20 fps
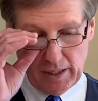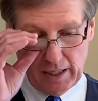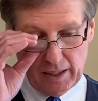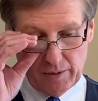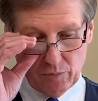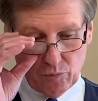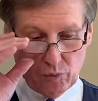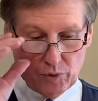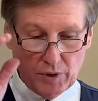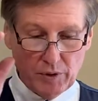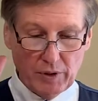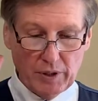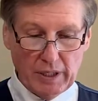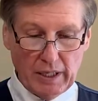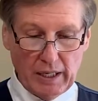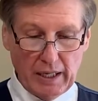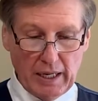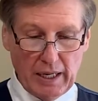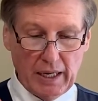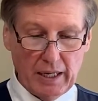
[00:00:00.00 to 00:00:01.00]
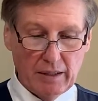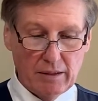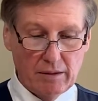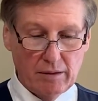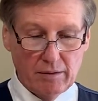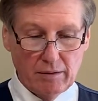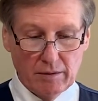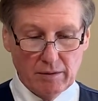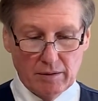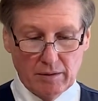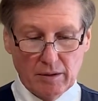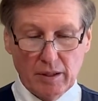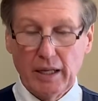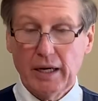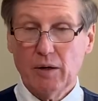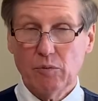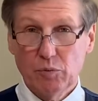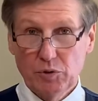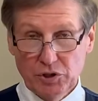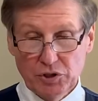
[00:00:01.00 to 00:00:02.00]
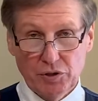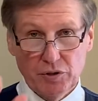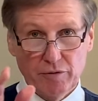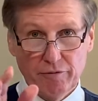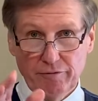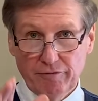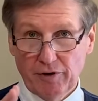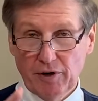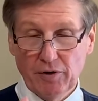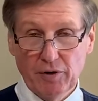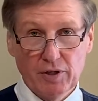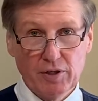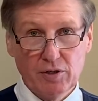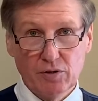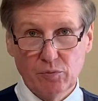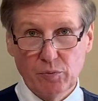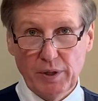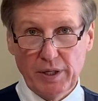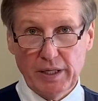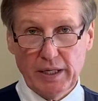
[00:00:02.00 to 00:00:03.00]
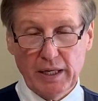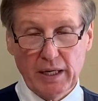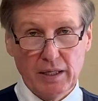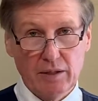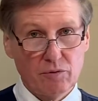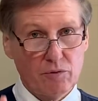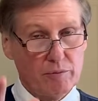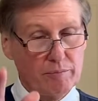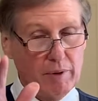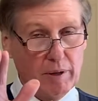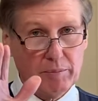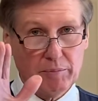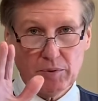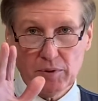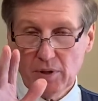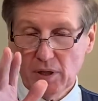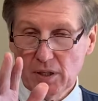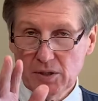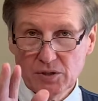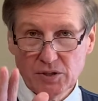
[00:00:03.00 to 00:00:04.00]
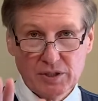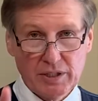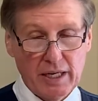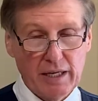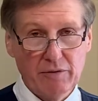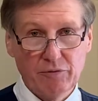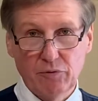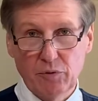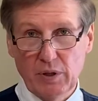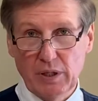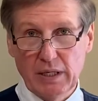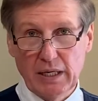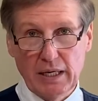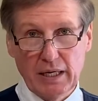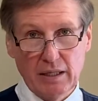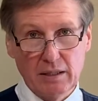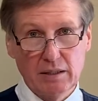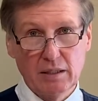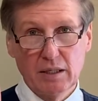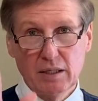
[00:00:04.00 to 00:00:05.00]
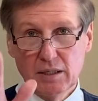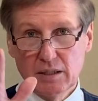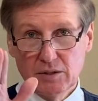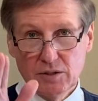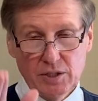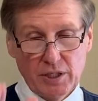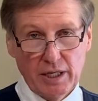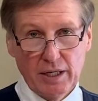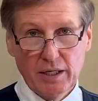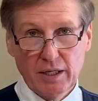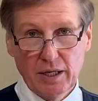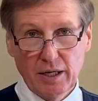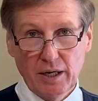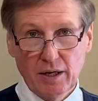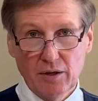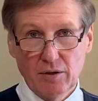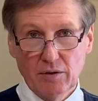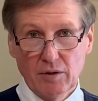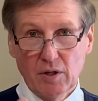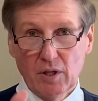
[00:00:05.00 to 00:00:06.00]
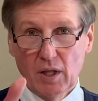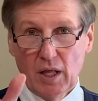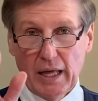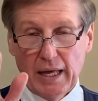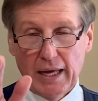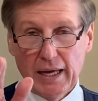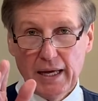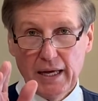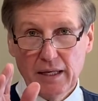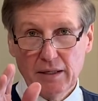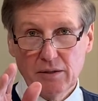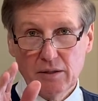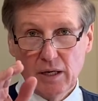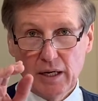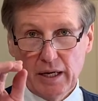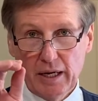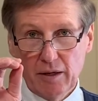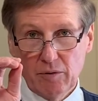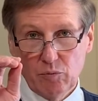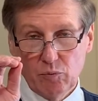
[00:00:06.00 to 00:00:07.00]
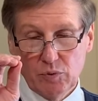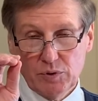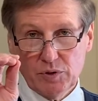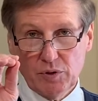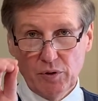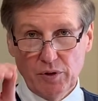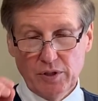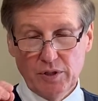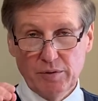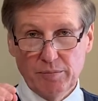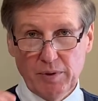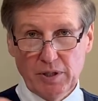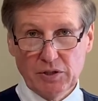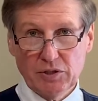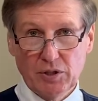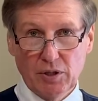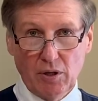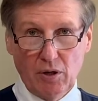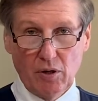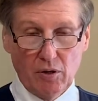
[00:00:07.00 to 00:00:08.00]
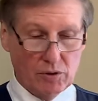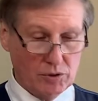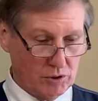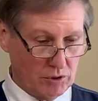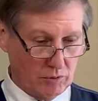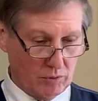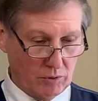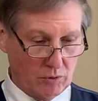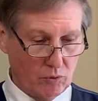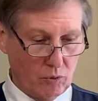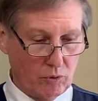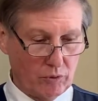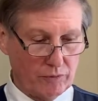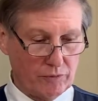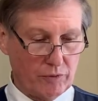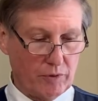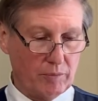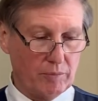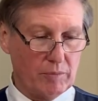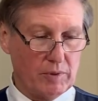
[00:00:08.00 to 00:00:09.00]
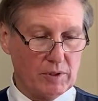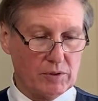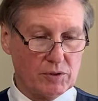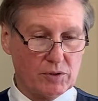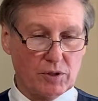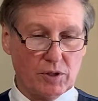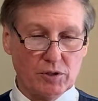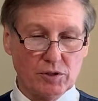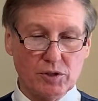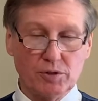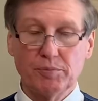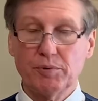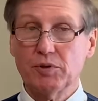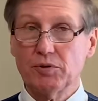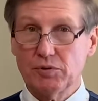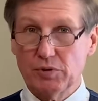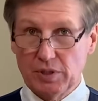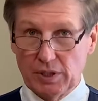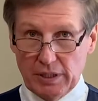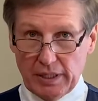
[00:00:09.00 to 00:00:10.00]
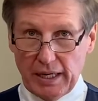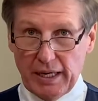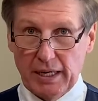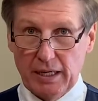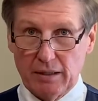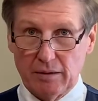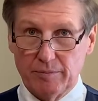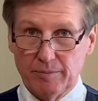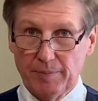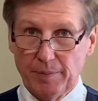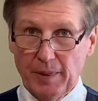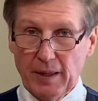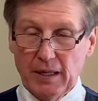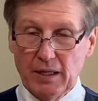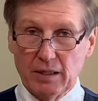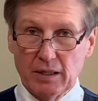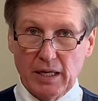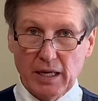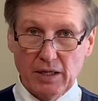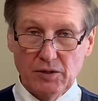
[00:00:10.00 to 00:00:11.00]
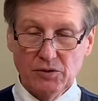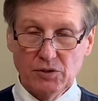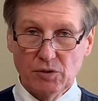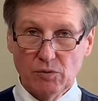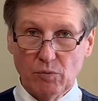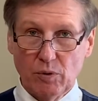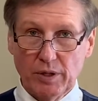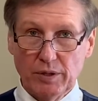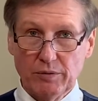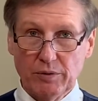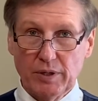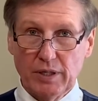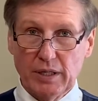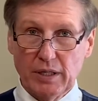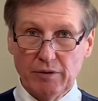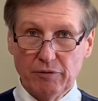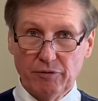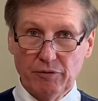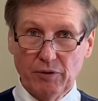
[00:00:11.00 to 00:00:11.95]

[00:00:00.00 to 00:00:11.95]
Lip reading: We're going to end, and I wish you a very good weekend. Remember, a safe weekend. Take care. And I was going to mention also a quote from the Star Tribune today. In case you're wondering if,